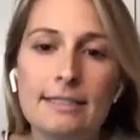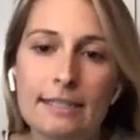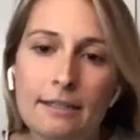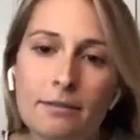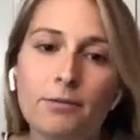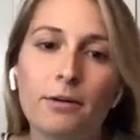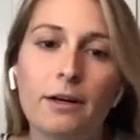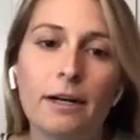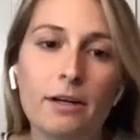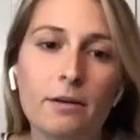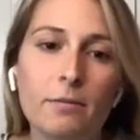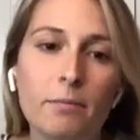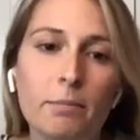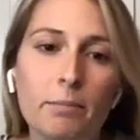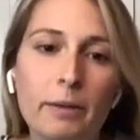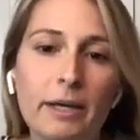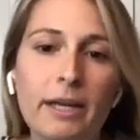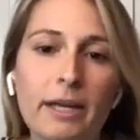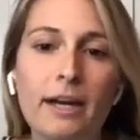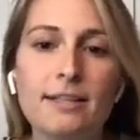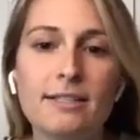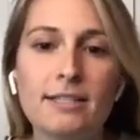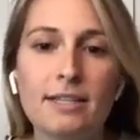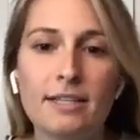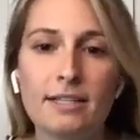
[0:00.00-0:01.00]
different
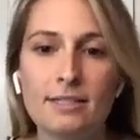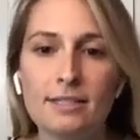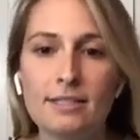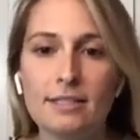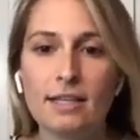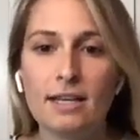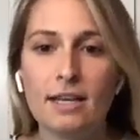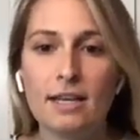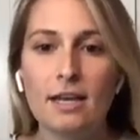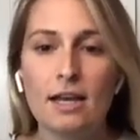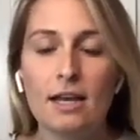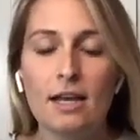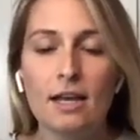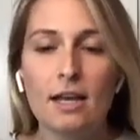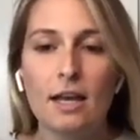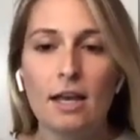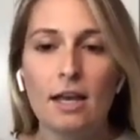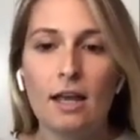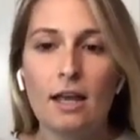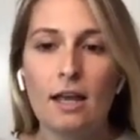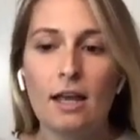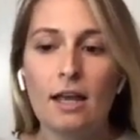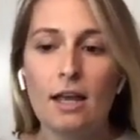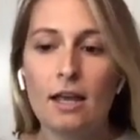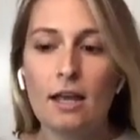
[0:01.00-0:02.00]
because it's
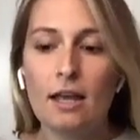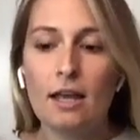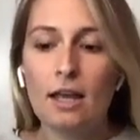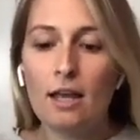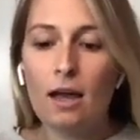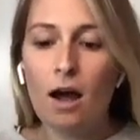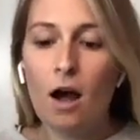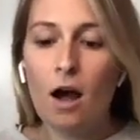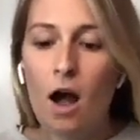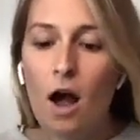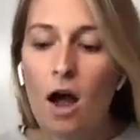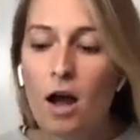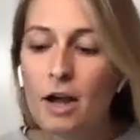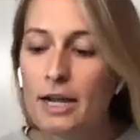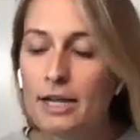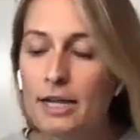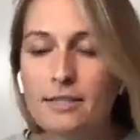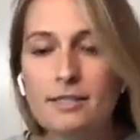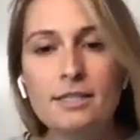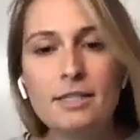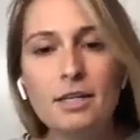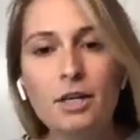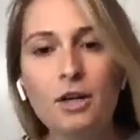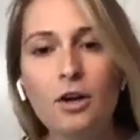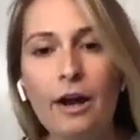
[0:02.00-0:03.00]
on
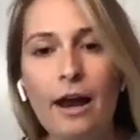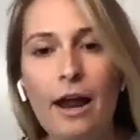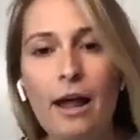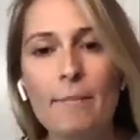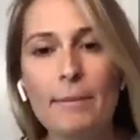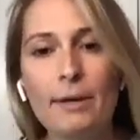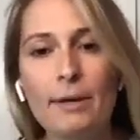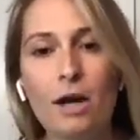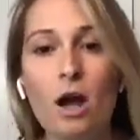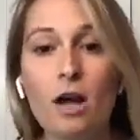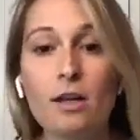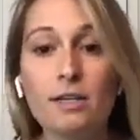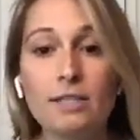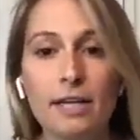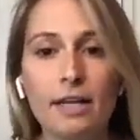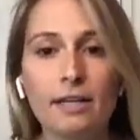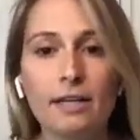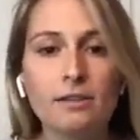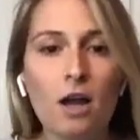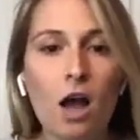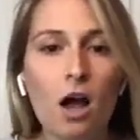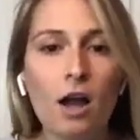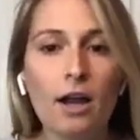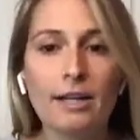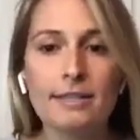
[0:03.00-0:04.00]
Instagram and on
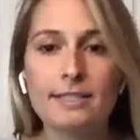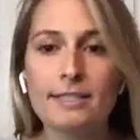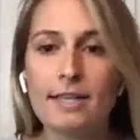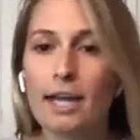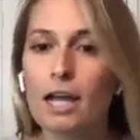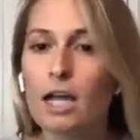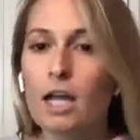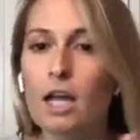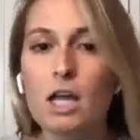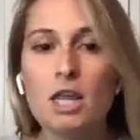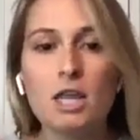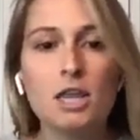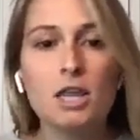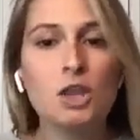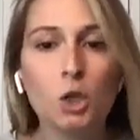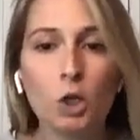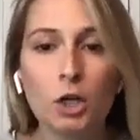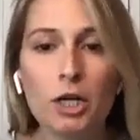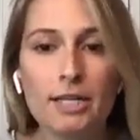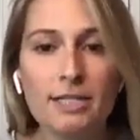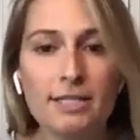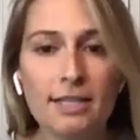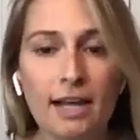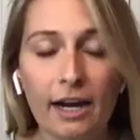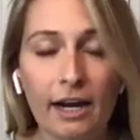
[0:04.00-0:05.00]
TikTok. It's like
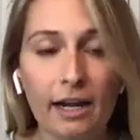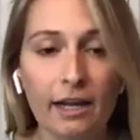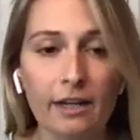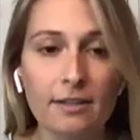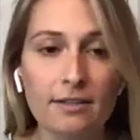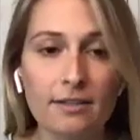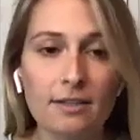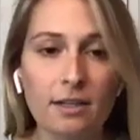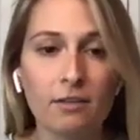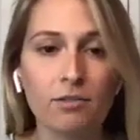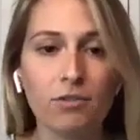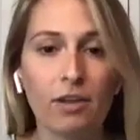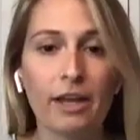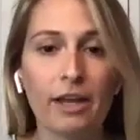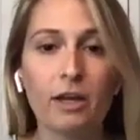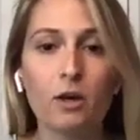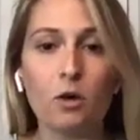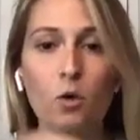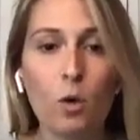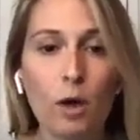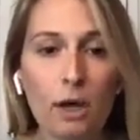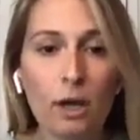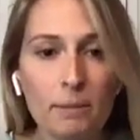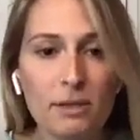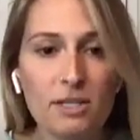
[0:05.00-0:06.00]
30 seconds of like
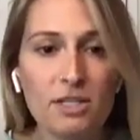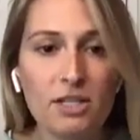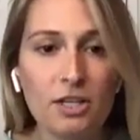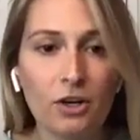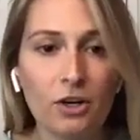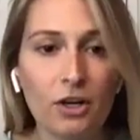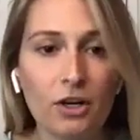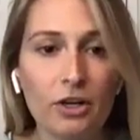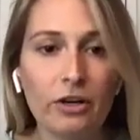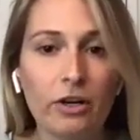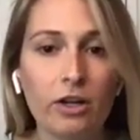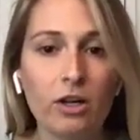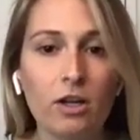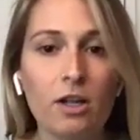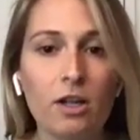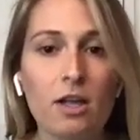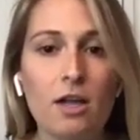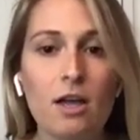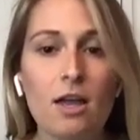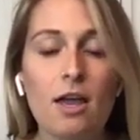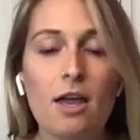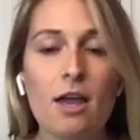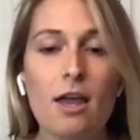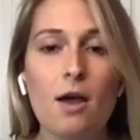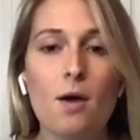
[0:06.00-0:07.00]
quick material.
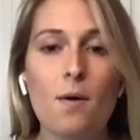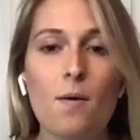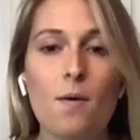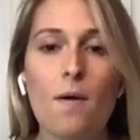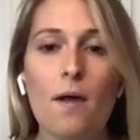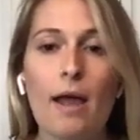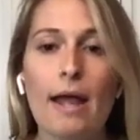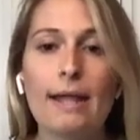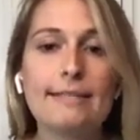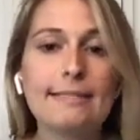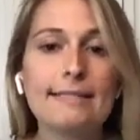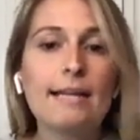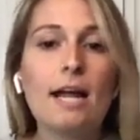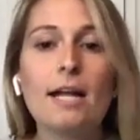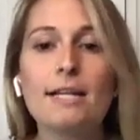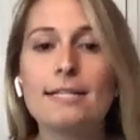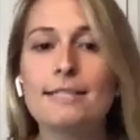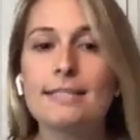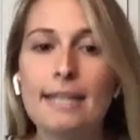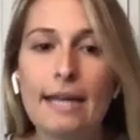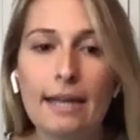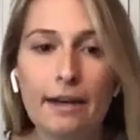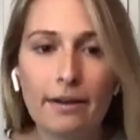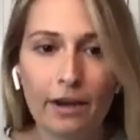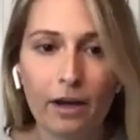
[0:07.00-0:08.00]
It's not
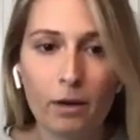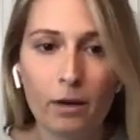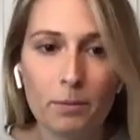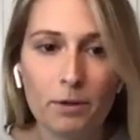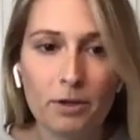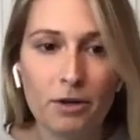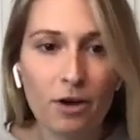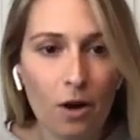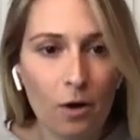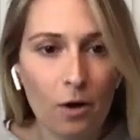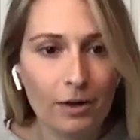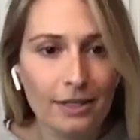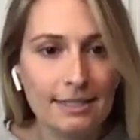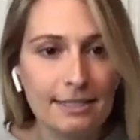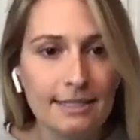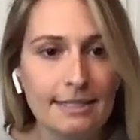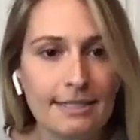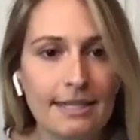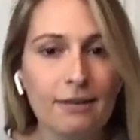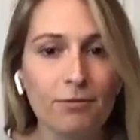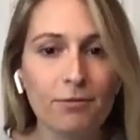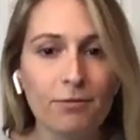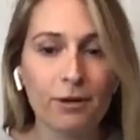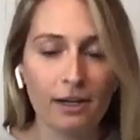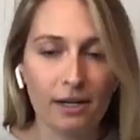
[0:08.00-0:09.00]
stand up, you know, it's
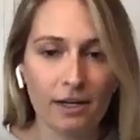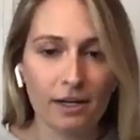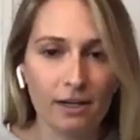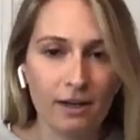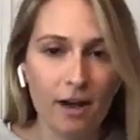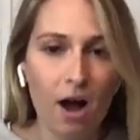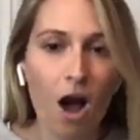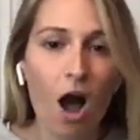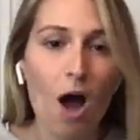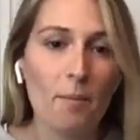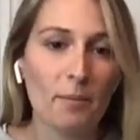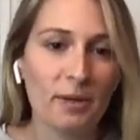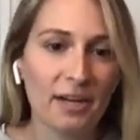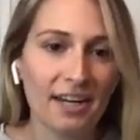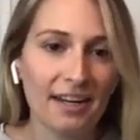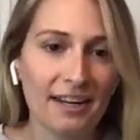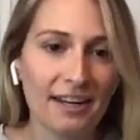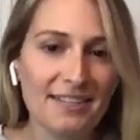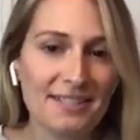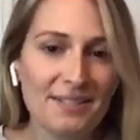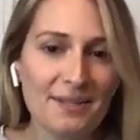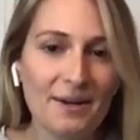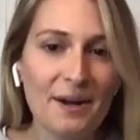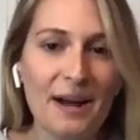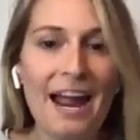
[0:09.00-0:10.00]
different comedy.
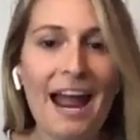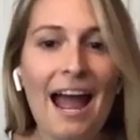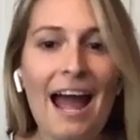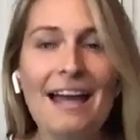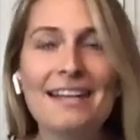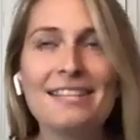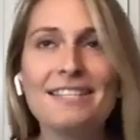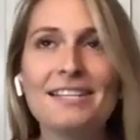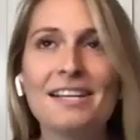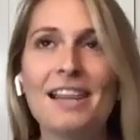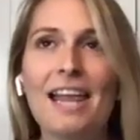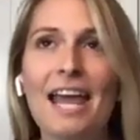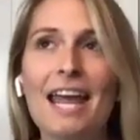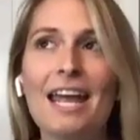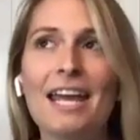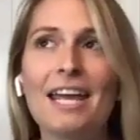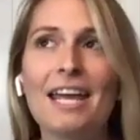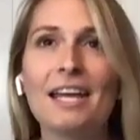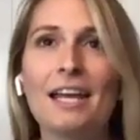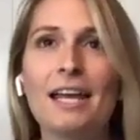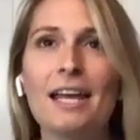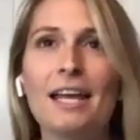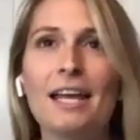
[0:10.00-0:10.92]
So I had to like,